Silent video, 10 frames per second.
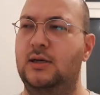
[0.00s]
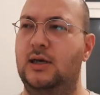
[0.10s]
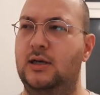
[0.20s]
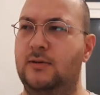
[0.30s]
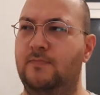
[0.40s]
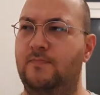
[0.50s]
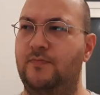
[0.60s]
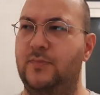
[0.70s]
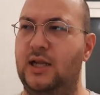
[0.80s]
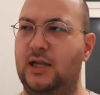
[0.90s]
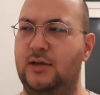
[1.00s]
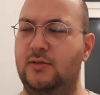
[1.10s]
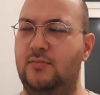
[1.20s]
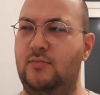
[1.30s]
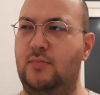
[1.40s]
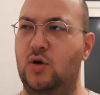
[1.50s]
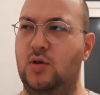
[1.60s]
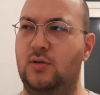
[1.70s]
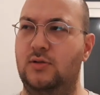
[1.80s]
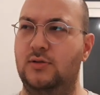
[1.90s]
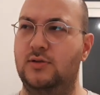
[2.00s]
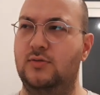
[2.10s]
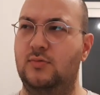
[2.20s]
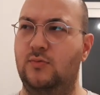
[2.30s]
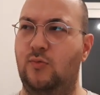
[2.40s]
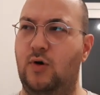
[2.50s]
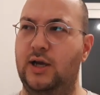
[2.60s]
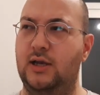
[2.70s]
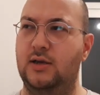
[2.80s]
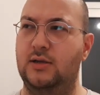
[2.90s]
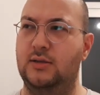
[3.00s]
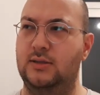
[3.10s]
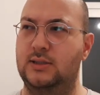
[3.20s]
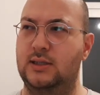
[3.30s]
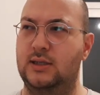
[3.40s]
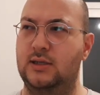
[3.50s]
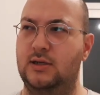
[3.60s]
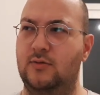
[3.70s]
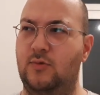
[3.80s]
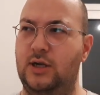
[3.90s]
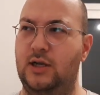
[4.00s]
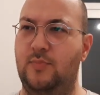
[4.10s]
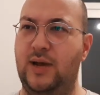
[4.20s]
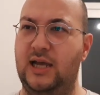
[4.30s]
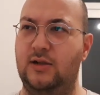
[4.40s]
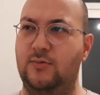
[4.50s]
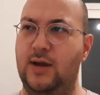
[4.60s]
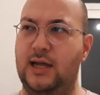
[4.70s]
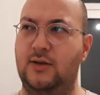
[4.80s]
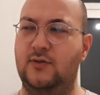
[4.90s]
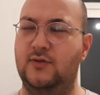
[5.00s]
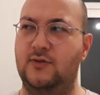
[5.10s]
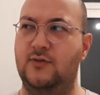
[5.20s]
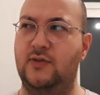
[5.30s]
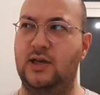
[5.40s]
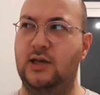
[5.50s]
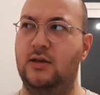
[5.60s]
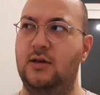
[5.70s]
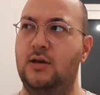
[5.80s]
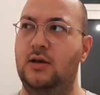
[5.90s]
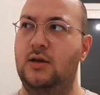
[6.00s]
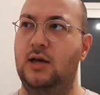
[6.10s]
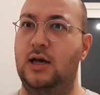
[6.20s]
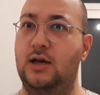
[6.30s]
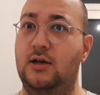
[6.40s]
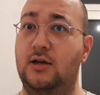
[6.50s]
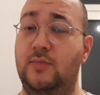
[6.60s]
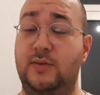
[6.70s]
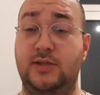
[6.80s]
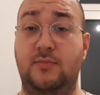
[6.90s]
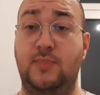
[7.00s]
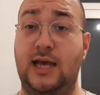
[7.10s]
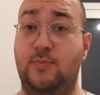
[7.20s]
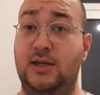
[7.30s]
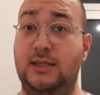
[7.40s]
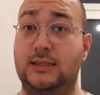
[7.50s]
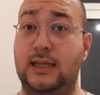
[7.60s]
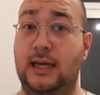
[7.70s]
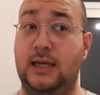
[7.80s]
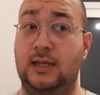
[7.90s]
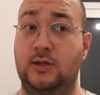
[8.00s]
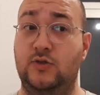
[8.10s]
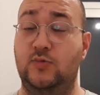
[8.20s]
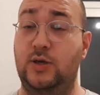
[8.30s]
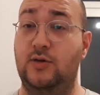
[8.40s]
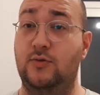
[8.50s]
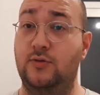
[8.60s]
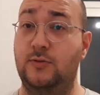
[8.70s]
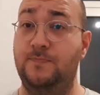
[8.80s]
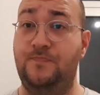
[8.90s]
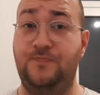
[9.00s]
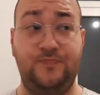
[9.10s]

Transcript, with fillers: Um, they're like mottled white and uh, white and a pale red sort of thing. Uh, and maybe some black beans and sweet corn,